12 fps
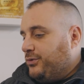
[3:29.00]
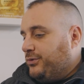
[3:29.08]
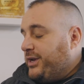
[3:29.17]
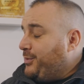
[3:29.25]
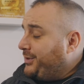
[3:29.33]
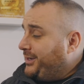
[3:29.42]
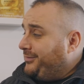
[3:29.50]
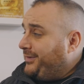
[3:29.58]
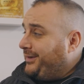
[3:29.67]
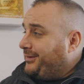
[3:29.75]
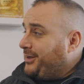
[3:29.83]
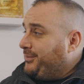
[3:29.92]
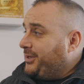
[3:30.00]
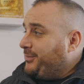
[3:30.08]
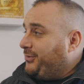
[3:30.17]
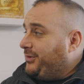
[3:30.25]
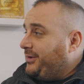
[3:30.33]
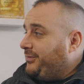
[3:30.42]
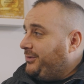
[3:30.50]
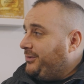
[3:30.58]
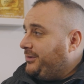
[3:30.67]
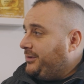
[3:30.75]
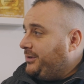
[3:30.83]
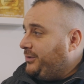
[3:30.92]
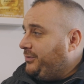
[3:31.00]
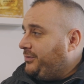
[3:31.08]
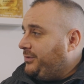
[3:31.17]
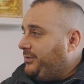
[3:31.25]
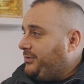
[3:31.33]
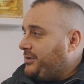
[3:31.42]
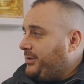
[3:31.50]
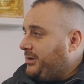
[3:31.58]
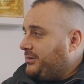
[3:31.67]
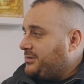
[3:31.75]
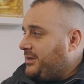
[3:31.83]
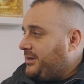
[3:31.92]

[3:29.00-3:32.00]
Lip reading: networking event coming up soon, haven't you? And who's coming along to